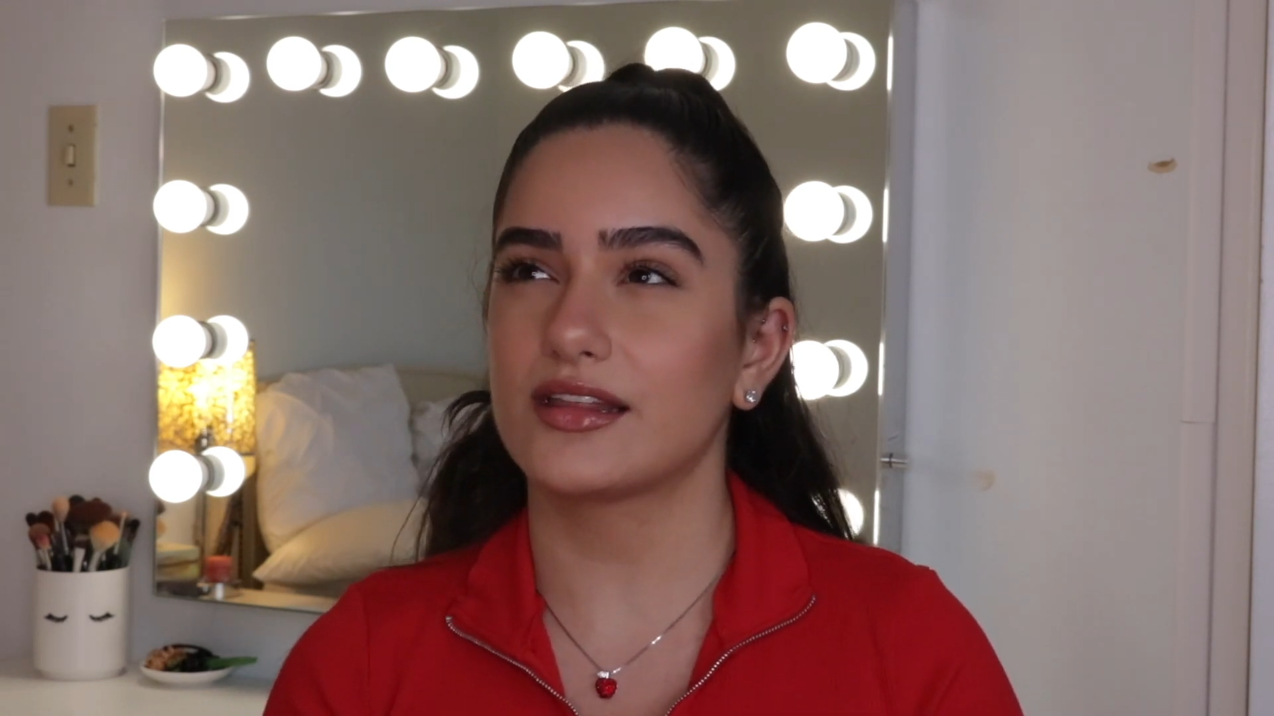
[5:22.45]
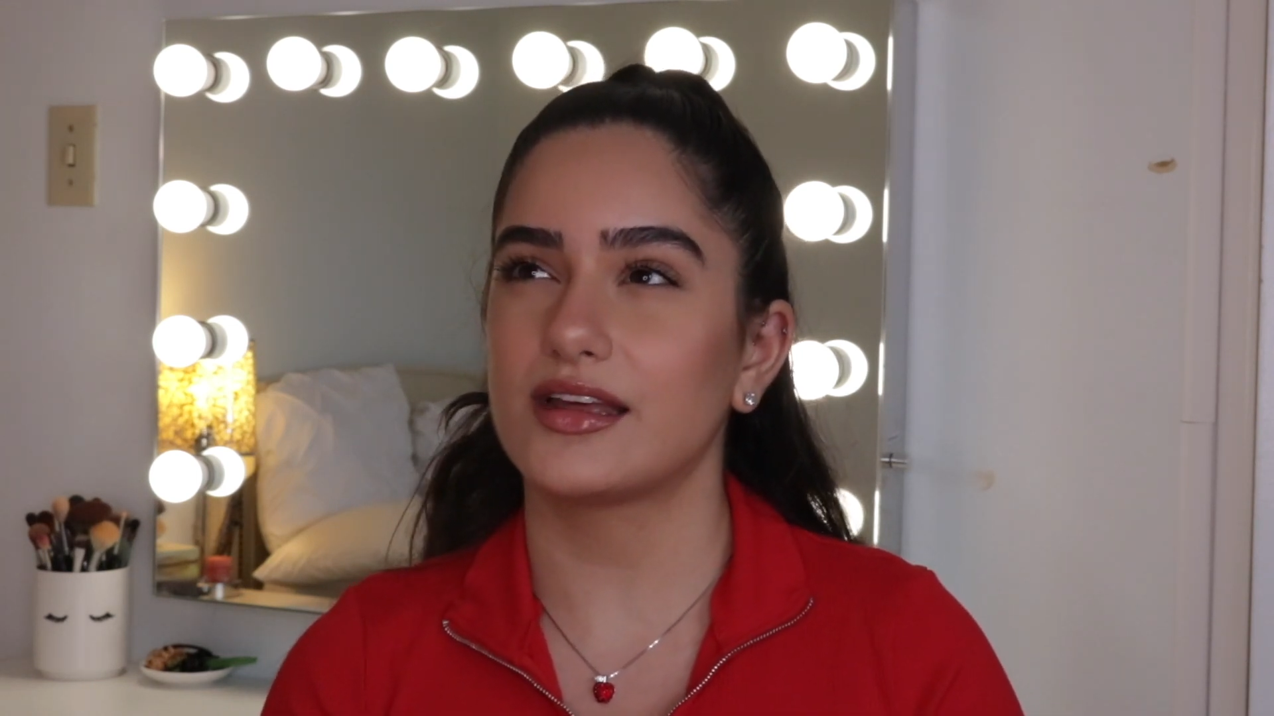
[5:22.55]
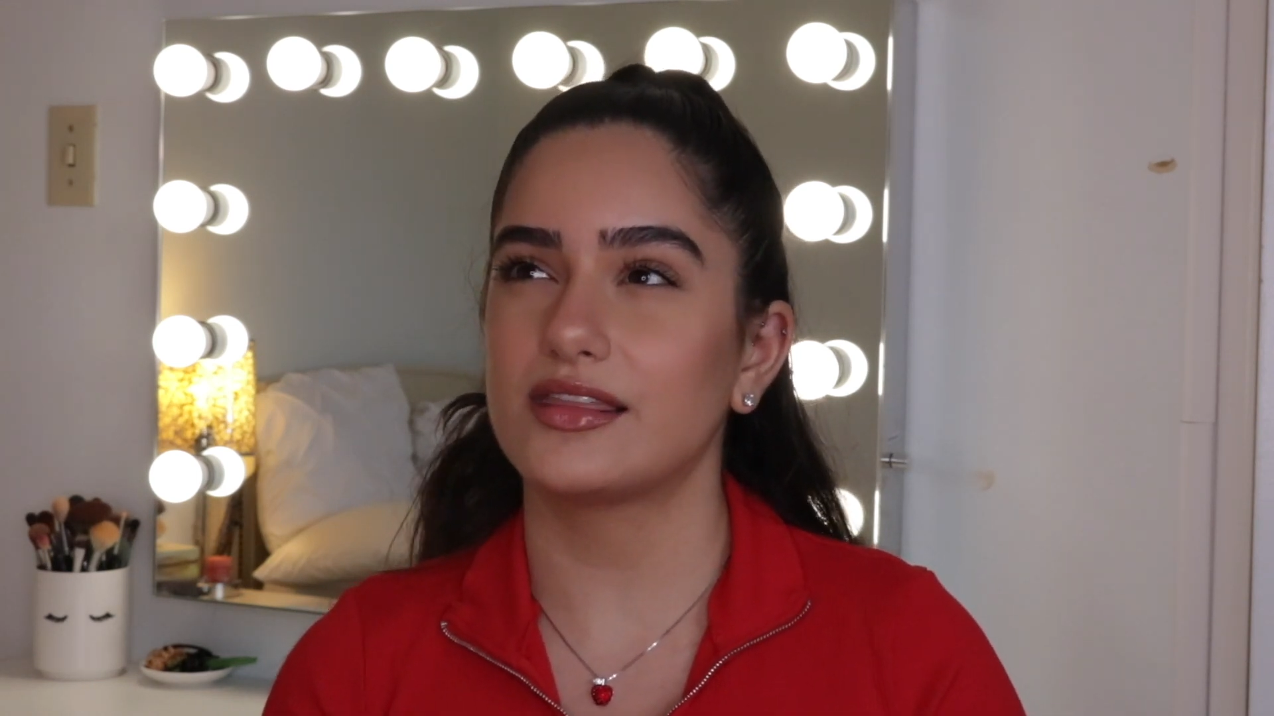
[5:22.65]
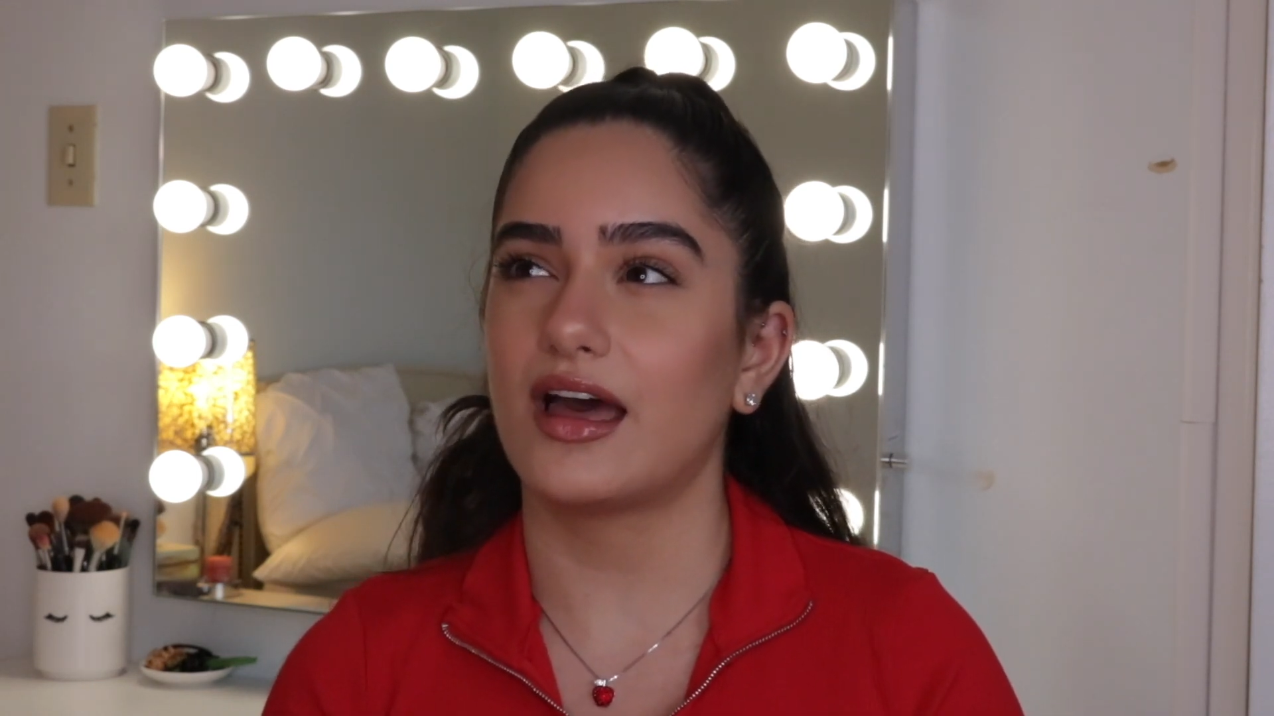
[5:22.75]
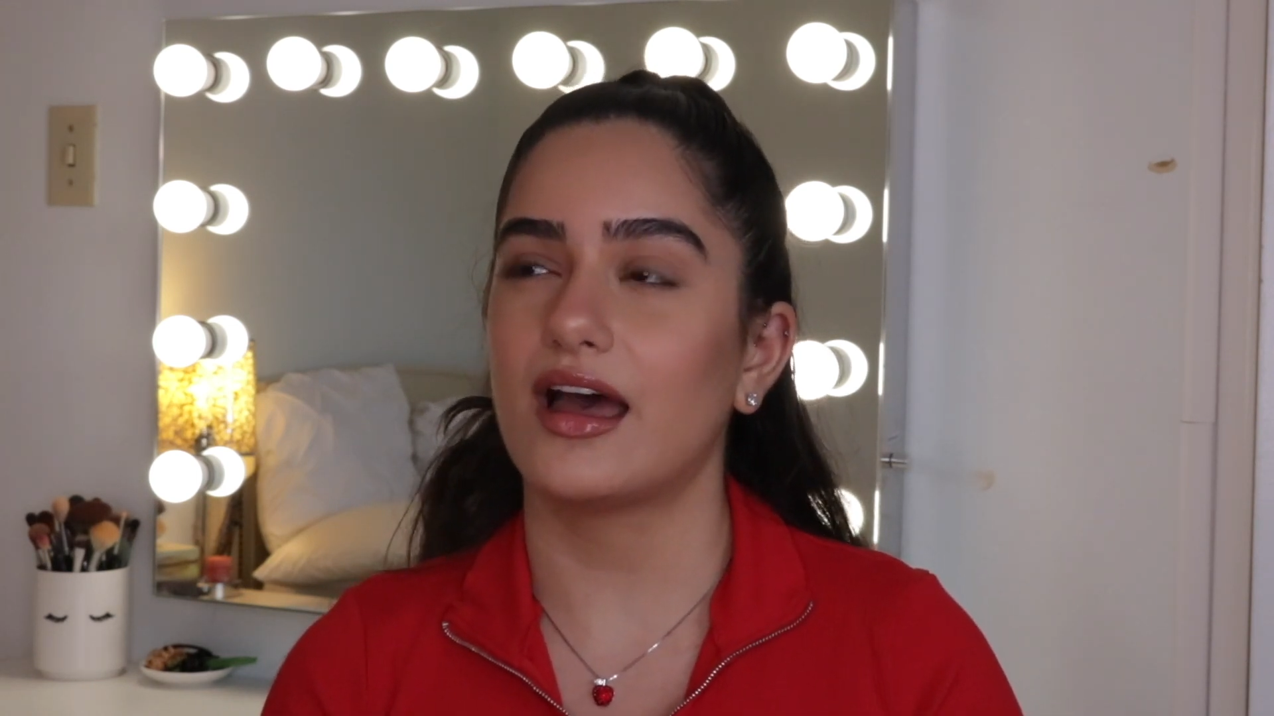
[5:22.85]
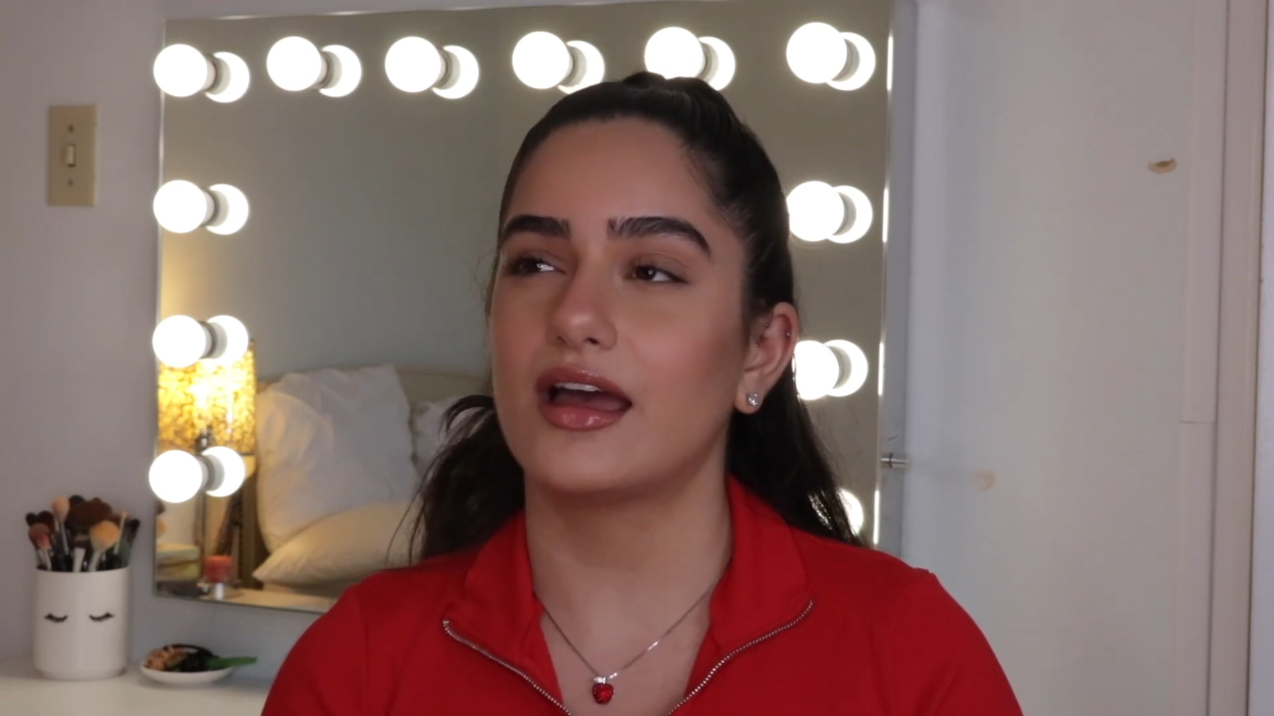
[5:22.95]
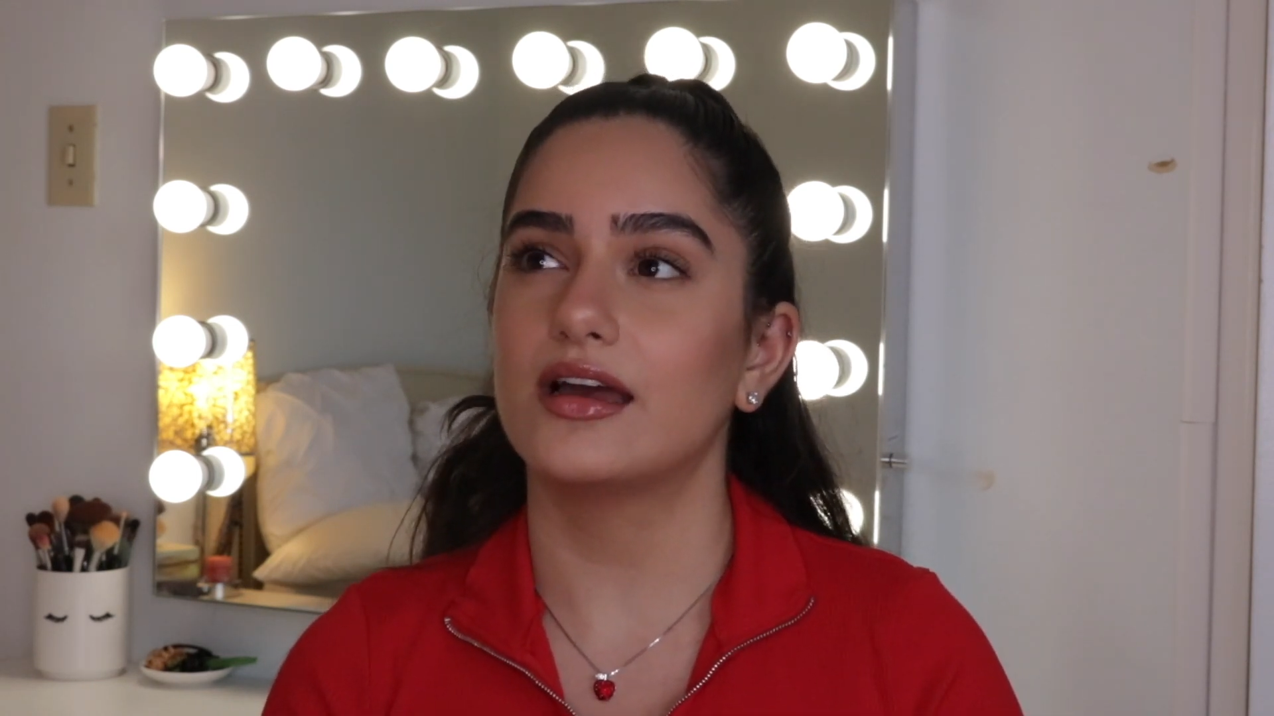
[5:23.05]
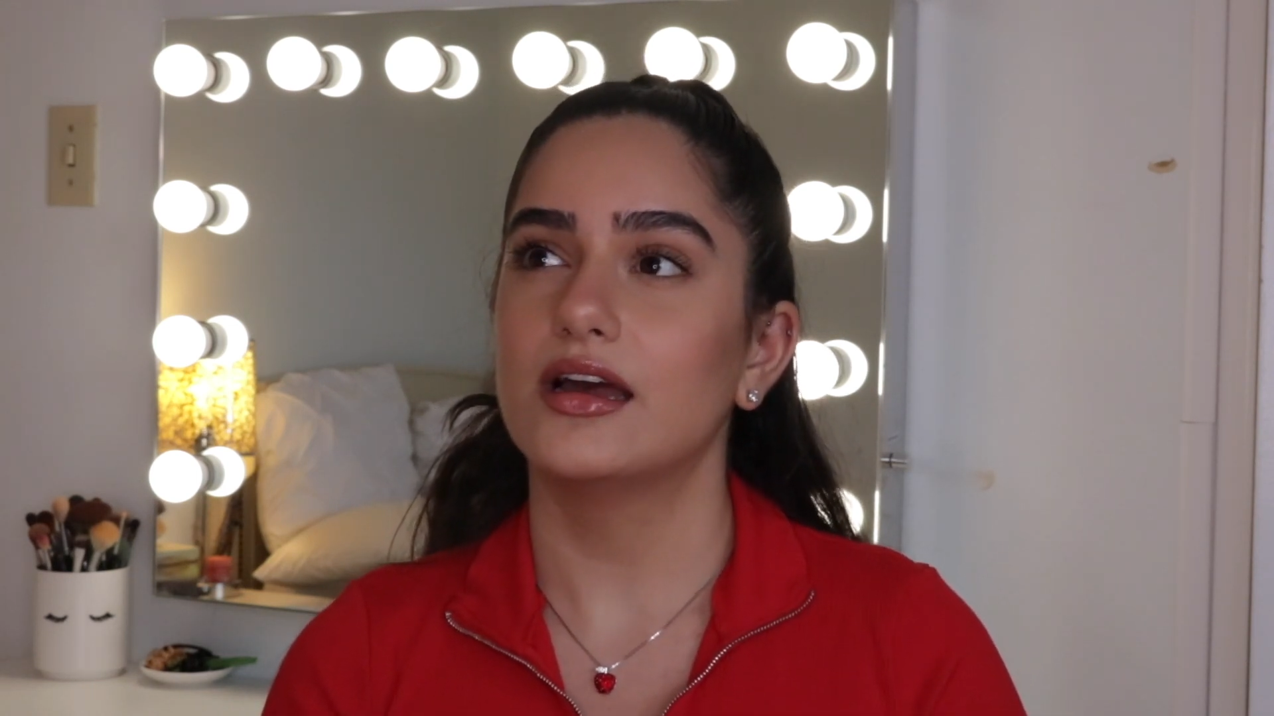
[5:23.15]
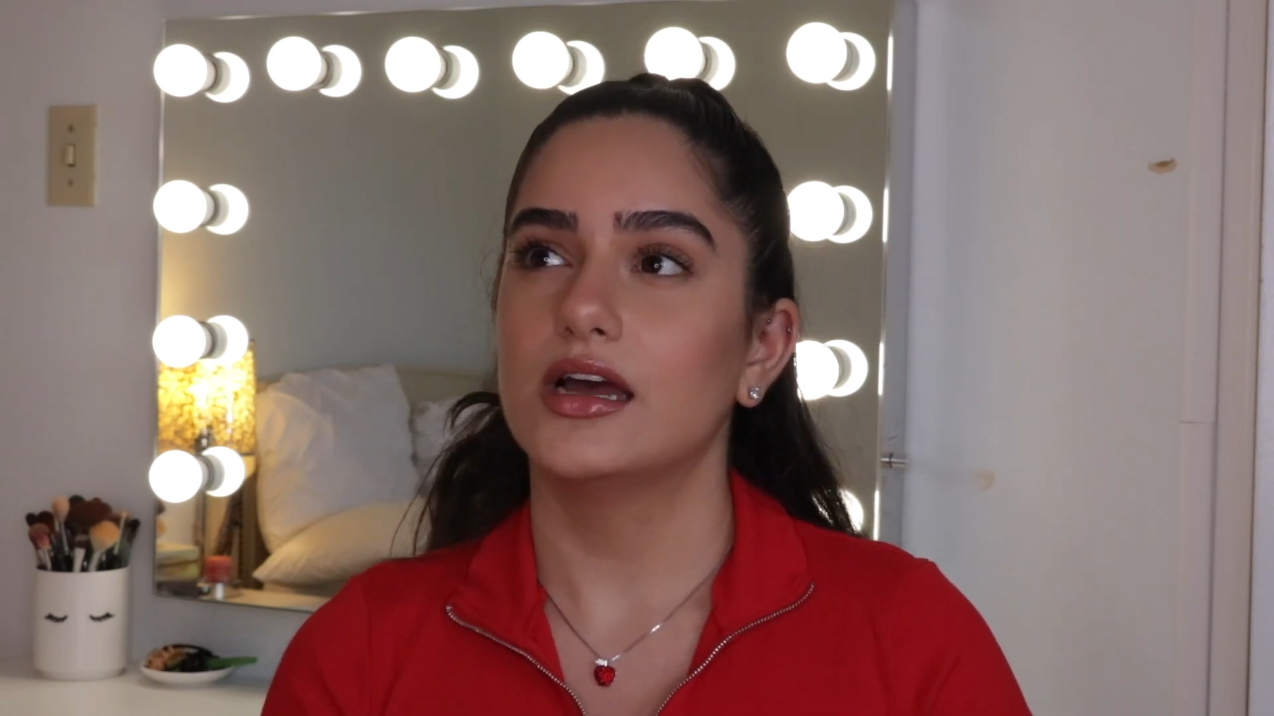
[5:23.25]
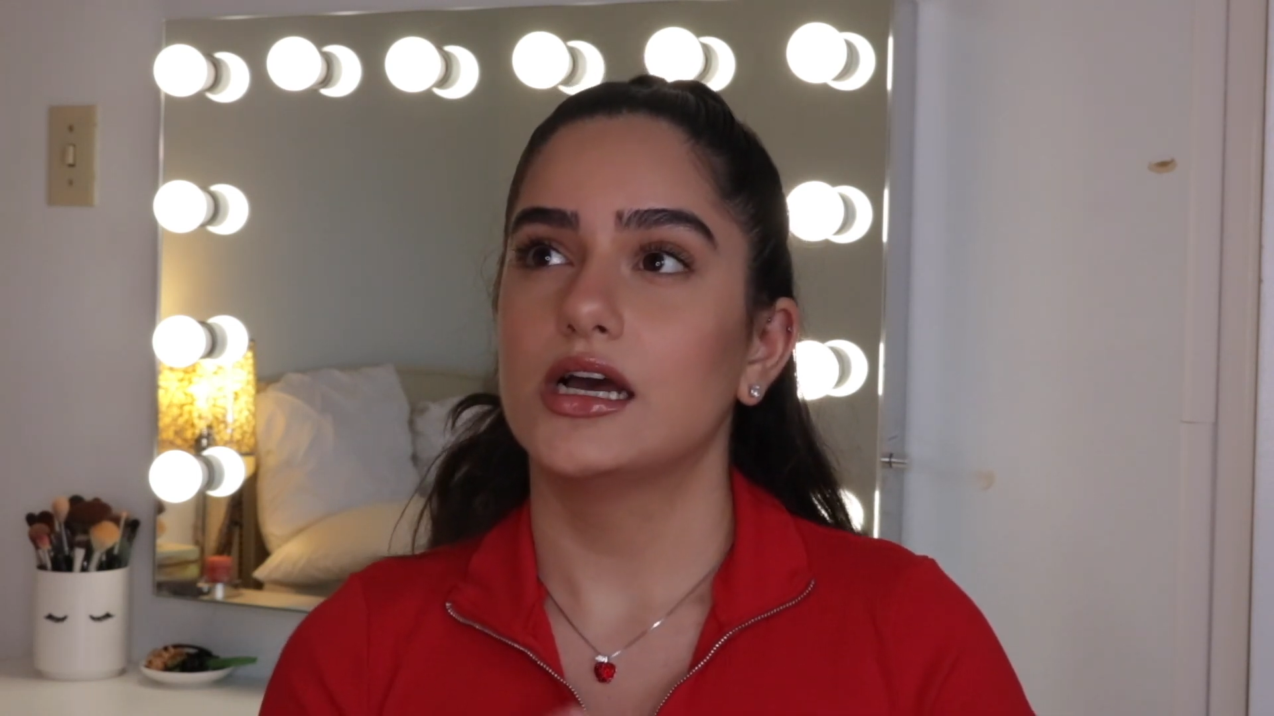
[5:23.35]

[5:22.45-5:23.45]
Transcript: like that.